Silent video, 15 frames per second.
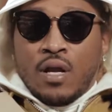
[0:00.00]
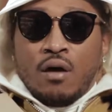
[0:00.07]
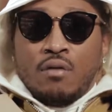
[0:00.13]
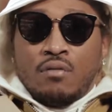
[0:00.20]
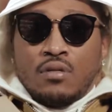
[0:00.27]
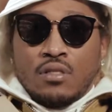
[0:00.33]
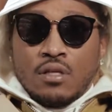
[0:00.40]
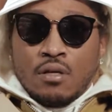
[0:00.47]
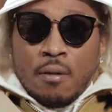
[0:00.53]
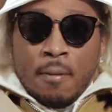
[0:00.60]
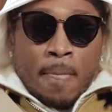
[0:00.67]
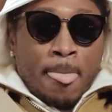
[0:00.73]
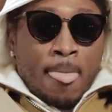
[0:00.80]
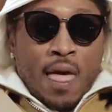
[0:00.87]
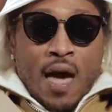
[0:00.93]

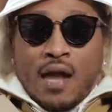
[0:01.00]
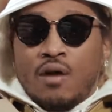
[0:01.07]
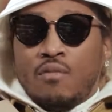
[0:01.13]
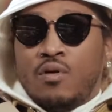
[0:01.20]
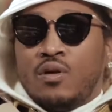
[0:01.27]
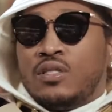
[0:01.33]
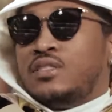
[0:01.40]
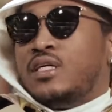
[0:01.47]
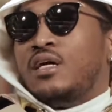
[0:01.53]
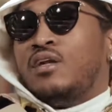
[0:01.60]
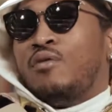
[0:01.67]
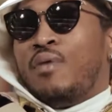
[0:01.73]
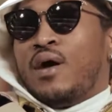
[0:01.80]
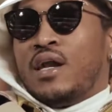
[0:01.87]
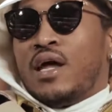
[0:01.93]
I didn't want to tell
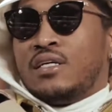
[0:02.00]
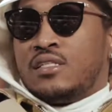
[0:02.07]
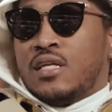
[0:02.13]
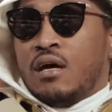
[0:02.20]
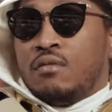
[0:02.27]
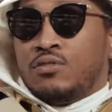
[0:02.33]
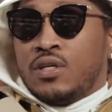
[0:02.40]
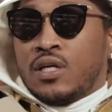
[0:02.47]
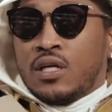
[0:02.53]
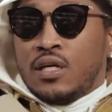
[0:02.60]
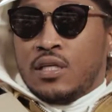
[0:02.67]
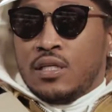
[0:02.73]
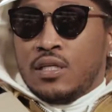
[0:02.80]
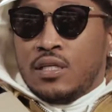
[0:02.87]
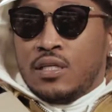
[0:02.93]
nobody I stopped drinking
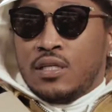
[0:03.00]
lean.